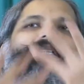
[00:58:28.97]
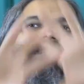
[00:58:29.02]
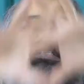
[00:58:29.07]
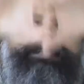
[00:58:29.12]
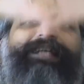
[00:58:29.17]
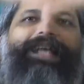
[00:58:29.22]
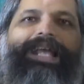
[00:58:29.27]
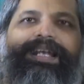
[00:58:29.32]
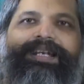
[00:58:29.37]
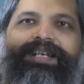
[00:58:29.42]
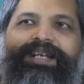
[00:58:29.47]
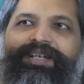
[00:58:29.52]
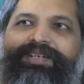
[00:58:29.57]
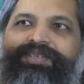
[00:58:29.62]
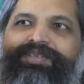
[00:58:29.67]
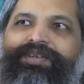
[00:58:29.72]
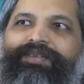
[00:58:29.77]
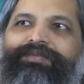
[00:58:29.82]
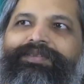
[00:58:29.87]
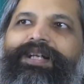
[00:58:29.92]
The
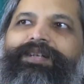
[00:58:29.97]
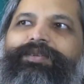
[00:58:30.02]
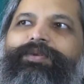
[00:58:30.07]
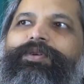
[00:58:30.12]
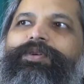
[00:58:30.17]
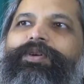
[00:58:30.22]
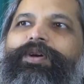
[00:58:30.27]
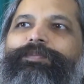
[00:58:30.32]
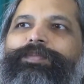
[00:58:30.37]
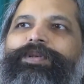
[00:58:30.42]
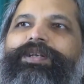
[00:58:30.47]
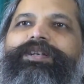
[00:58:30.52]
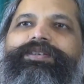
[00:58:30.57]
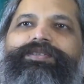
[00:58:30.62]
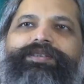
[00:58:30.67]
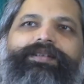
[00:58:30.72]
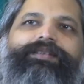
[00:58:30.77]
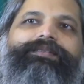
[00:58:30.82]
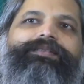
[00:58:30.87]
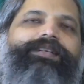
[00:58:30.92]
energy of that whole
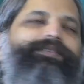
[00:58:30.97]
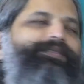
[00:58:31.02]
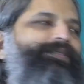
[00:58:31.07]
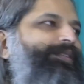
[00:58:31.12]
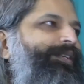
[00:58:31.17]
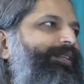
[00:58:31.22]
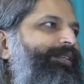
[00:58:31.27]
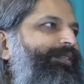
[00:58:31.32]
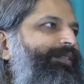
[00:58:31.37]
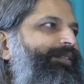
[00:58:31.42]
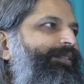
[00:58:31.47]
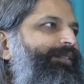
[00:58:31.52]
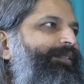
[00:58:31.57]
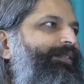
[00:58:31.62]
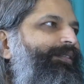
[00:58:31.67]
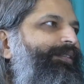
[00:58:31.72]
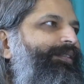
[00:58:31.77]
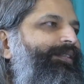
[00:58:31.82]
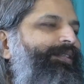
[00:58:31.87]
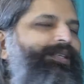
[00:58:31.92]
operation is asuric.
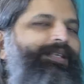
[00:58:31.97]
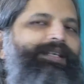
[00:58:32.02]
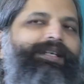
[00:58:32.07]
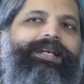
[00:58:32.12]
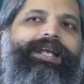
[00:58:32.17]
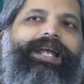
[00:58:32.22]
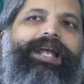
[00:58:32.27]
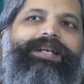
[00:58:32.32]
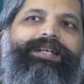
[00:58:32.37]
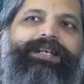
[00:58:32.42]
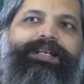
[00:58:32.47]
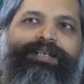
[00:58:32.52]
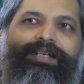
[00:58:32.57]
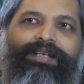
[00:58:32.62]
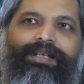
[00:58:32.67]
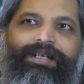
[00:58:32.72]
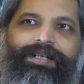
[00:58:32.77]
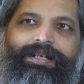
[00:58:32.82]
And it